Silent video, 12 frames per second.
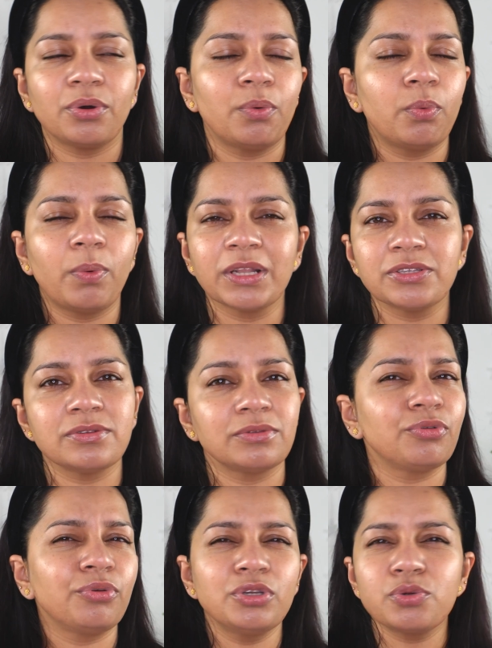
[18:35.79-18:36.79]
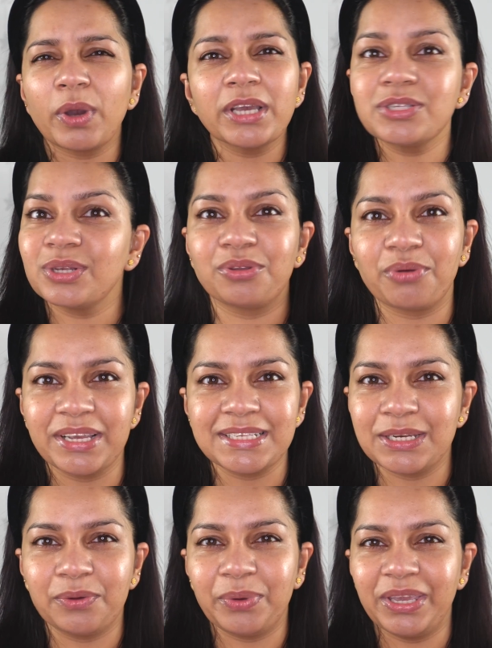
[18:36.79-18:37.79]
or twice or
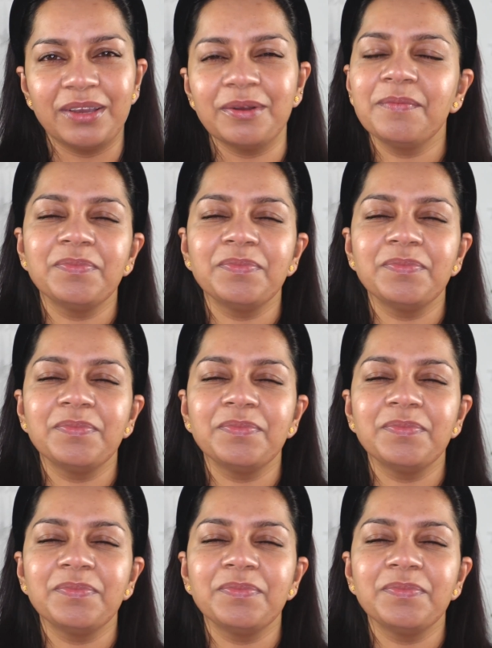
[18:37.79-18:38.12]
thrice in a week.